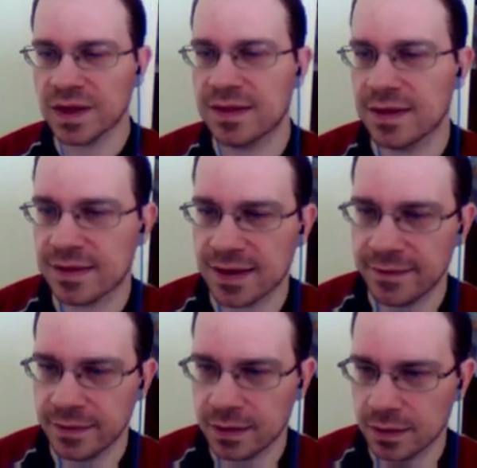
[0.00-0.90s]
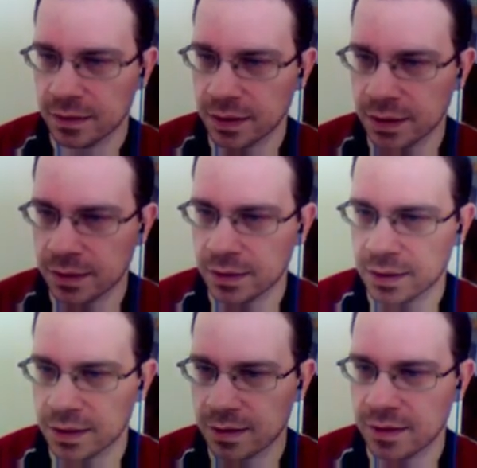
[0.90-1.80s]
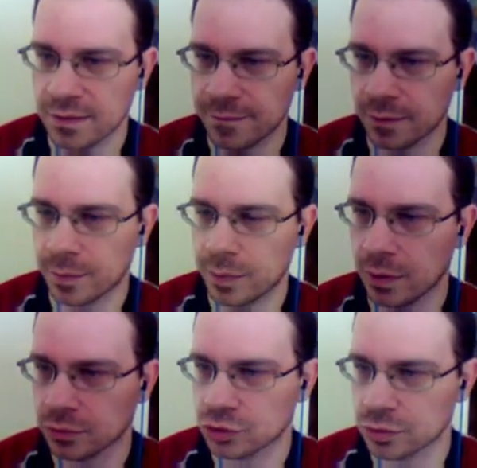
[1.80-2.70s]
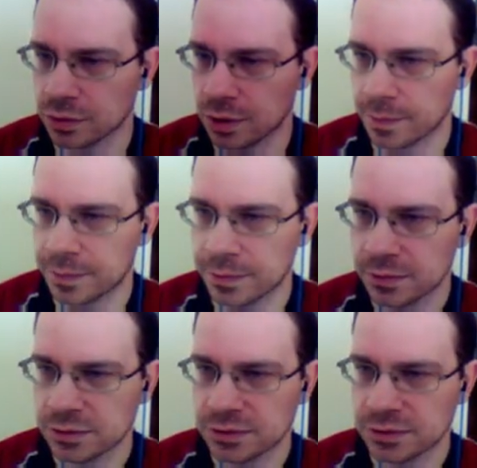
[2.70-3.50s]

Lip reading: c7 and his c4 pawn should drop.